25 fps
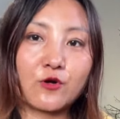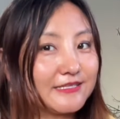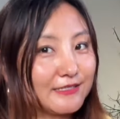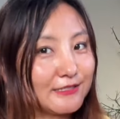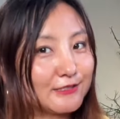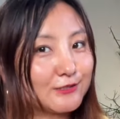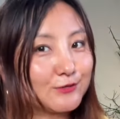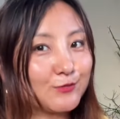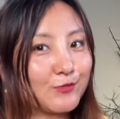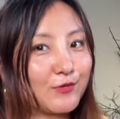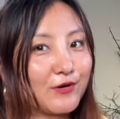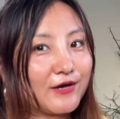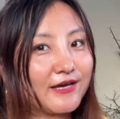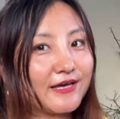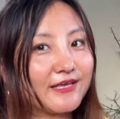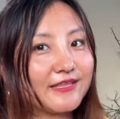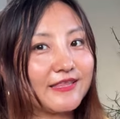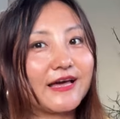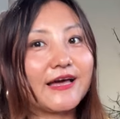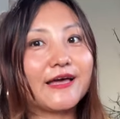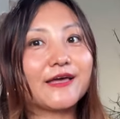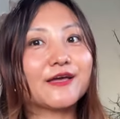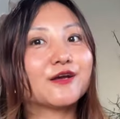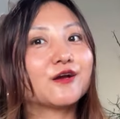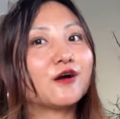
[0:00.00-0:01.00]
This one
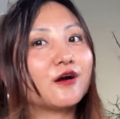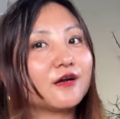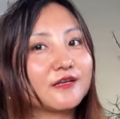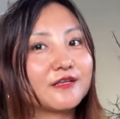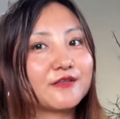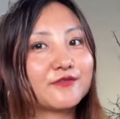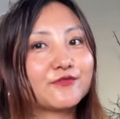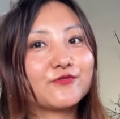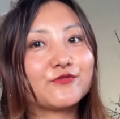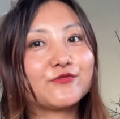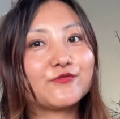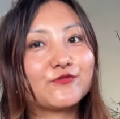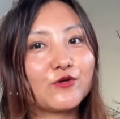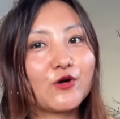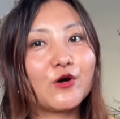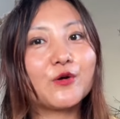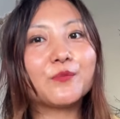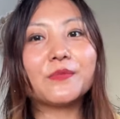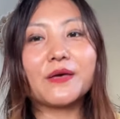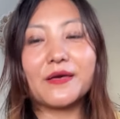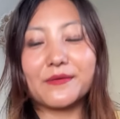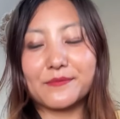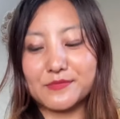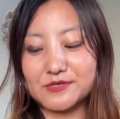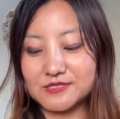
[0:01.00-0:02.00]
I got it from
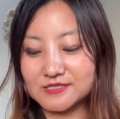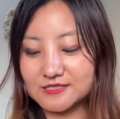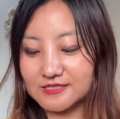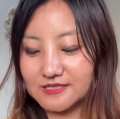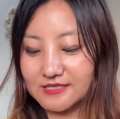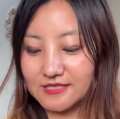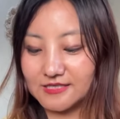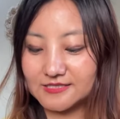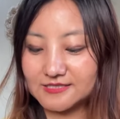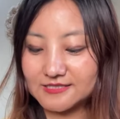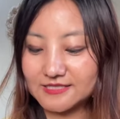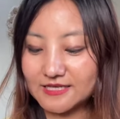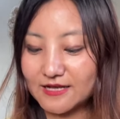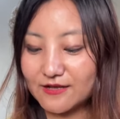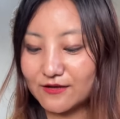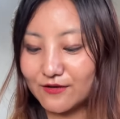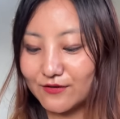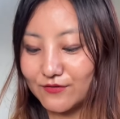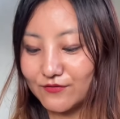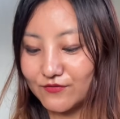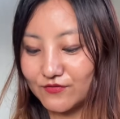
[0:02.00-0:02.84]
Amazon itself.